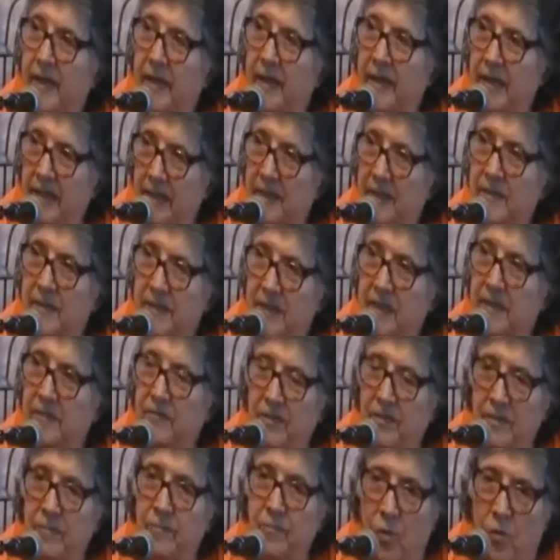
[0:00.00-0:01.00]
And it's
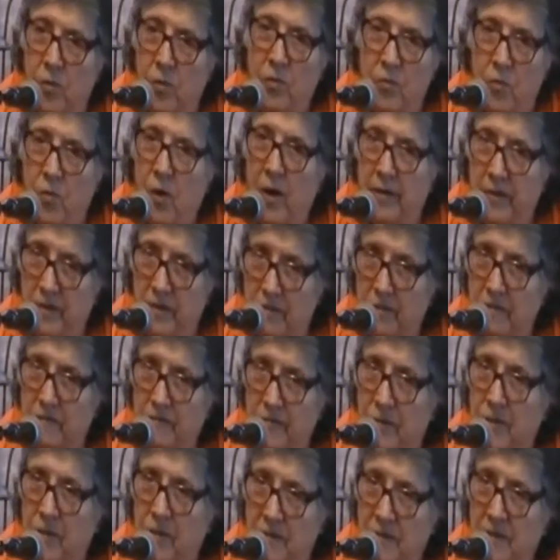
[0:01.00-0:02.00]
even more
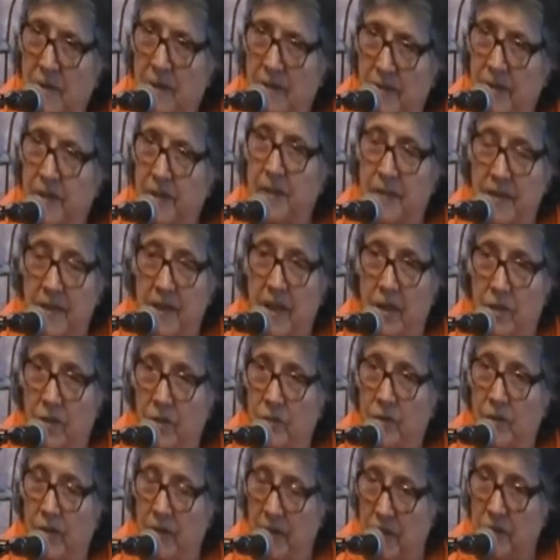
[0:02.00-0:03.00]
wonderful to know
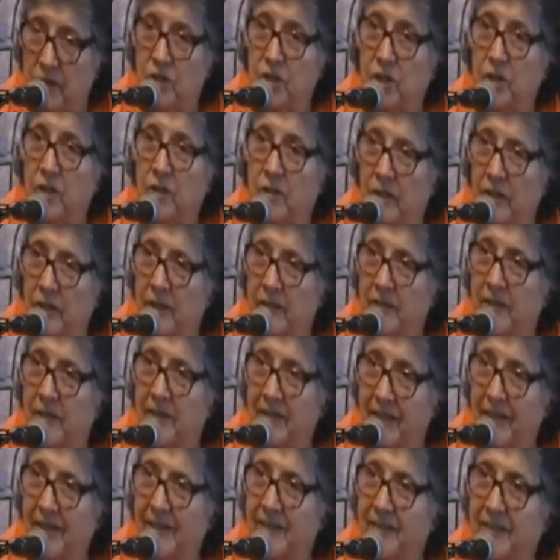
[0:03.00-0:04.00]
that
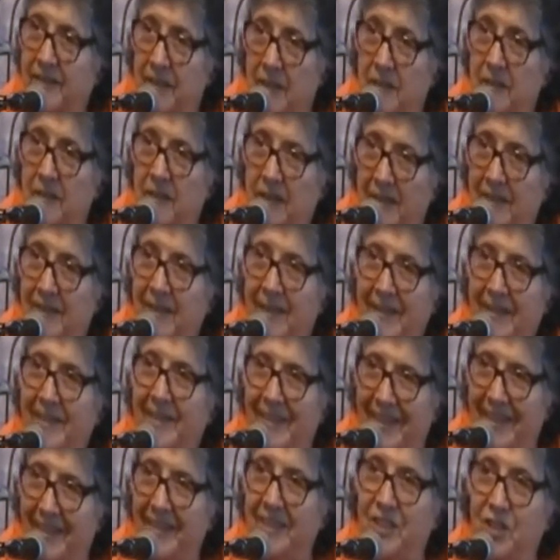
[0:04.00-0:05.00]
Sharon is in
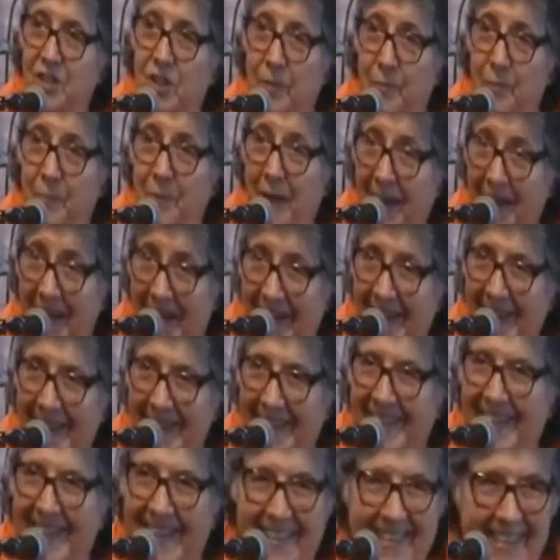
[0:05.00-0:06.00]

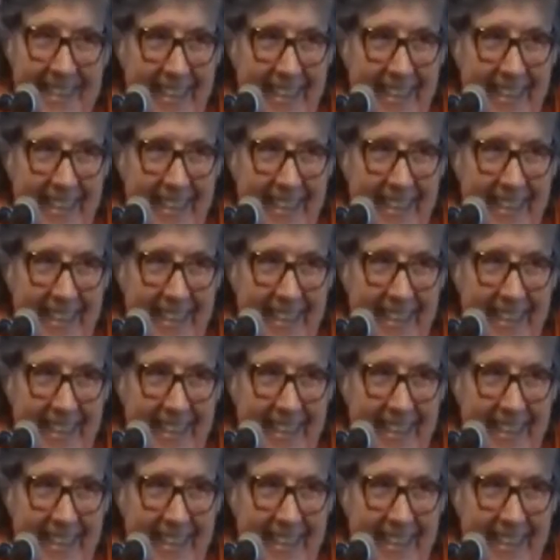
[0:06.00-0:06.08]
Japan.